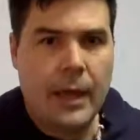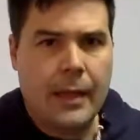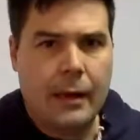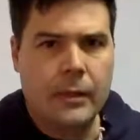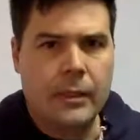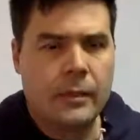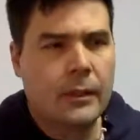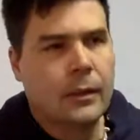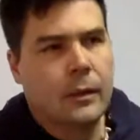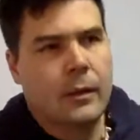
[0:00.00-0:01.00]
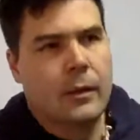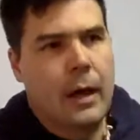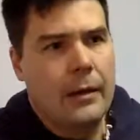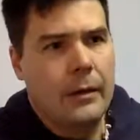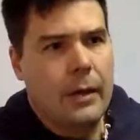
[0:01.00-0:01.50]
And that was,
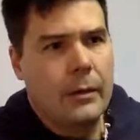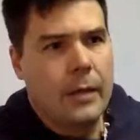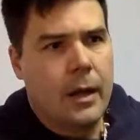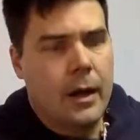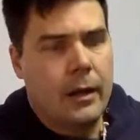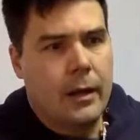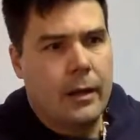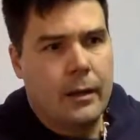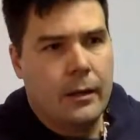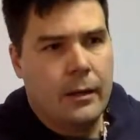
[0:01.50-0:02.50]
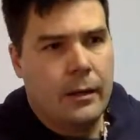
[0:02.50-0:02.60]
I think that was hard. Like,